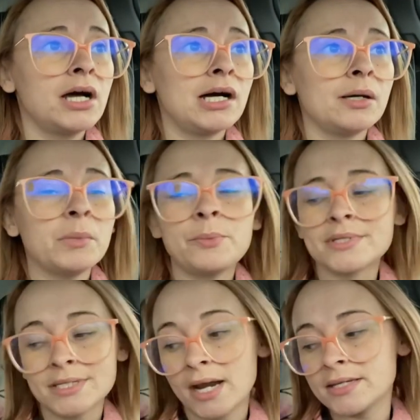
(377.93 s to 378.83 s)
It
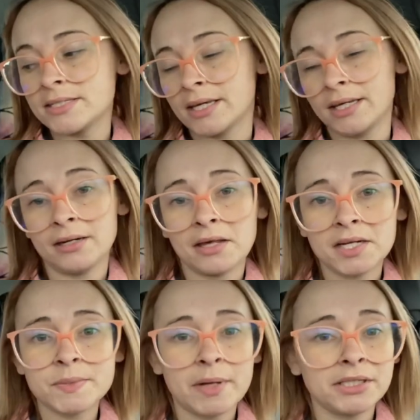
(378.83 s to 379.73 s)
was nice to get an
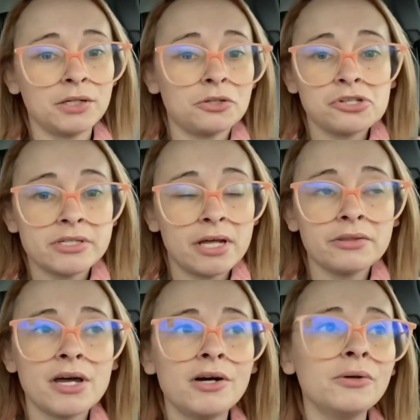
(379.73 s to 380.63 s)
unexpected ultrasound
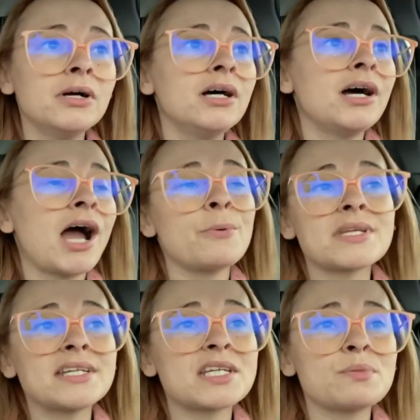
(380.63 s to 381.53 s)
though. I
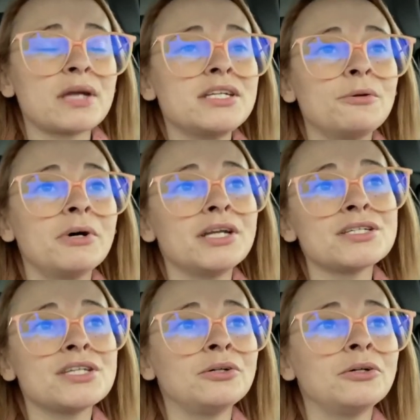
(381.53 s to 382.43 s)
wasn't expecting one
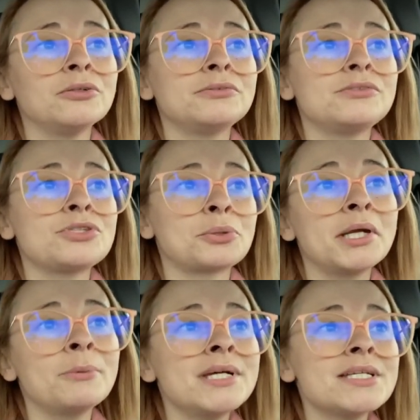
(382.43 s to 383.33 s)
until 20
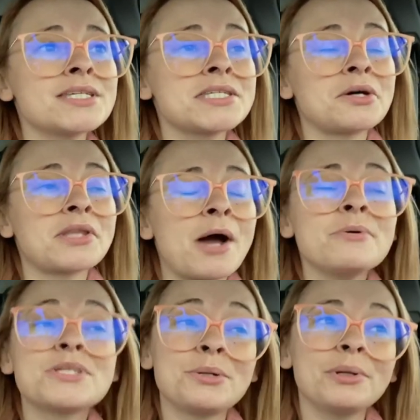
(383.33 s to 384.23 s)
weeks, so that
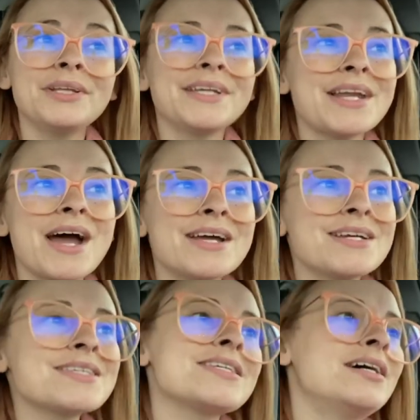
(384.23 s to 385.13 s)
was really nice.